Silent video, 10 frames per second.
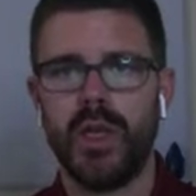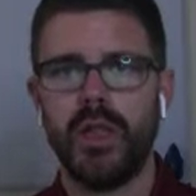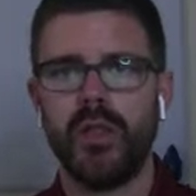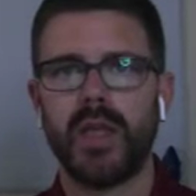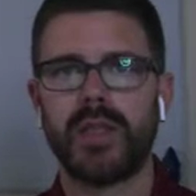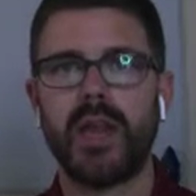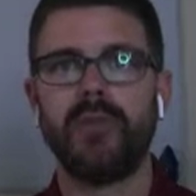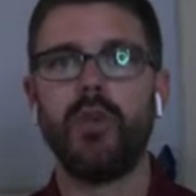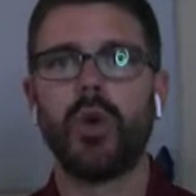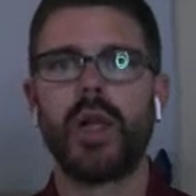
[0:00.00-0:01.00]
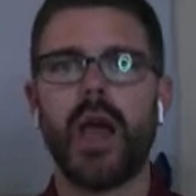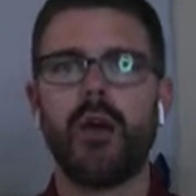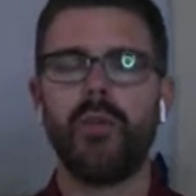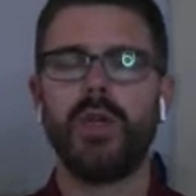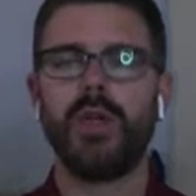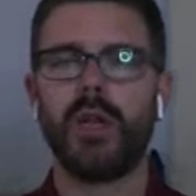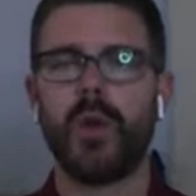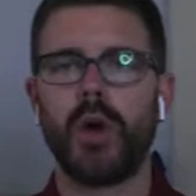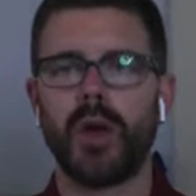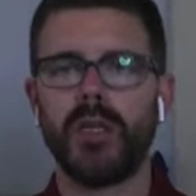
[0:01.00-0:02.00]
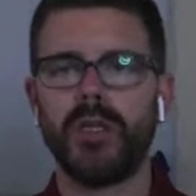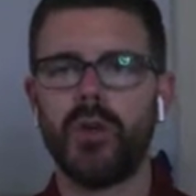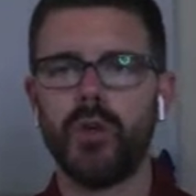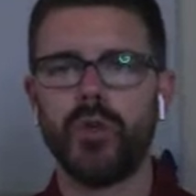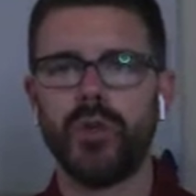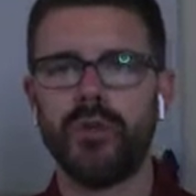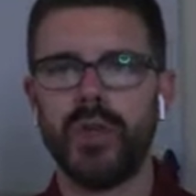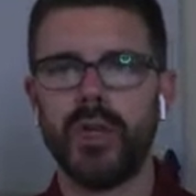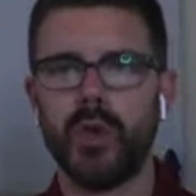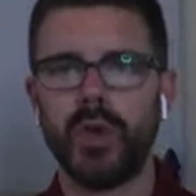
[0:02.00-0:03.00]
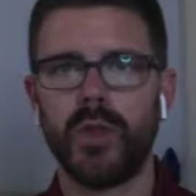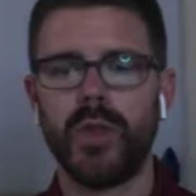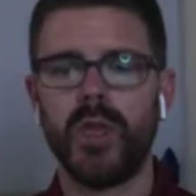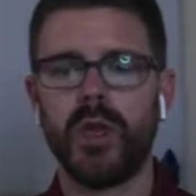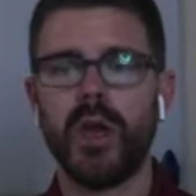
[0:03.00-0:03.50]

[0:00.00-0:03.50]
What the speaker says: That's kind of your accountability part as you go through the video with me.